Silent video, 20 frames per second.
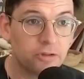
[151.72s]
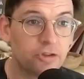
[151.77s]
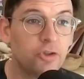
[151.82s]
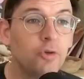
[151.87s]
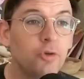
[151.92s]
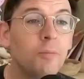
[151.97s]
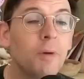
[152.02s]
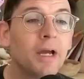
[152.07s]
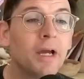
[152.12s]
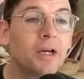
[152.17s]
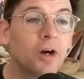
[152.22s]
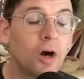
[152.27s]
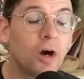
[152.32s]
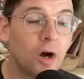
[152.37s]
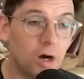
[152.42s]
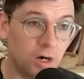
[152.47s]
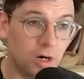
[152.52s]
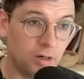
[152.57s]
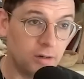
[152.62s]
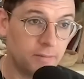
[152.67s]
to my
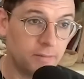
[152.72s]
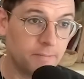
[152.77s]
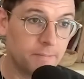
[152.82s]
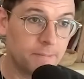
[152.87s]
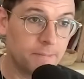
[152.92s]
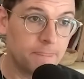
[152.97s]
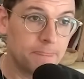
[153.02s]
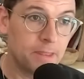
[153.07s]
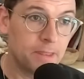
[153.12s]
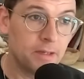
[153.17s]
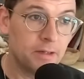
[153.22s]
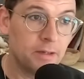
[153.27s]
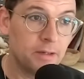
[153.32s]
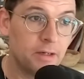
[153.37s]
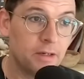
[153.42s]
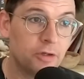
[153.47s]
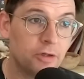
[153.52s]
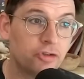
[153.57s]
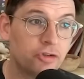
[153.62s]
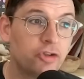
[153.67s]
car,
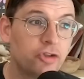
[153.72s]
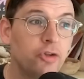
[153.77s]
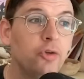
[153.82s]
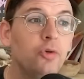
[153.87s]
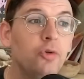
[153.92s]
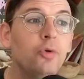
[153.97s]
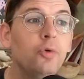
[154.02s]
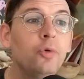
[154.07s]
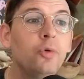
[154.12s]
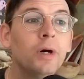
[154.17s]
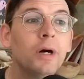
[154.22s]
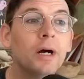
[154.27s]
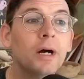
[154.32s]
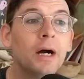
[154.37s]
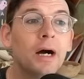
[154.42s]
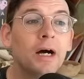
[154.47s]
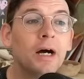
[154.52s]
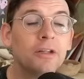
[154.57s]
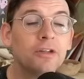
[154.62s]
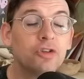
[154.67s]
to
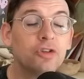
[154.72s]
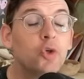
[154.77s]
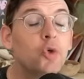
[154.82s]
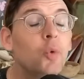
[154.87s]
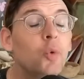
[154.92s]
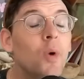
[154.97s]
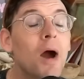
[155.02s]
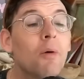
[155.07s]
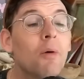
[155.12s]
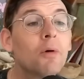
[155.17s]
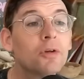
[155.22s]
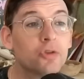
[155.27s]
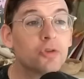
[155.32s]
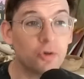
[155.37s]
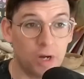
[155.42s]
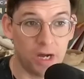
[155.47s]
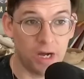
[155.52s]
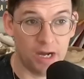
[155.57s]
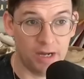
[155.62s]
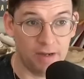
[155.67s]
a 2-hour
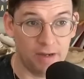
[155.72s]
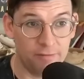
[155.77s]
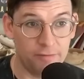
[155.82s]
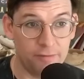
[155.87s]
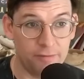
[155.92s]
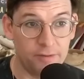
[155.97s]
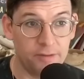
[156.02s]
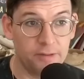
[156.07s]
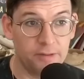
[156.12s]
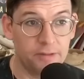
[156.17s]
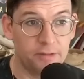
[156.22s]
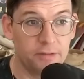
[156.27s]
drive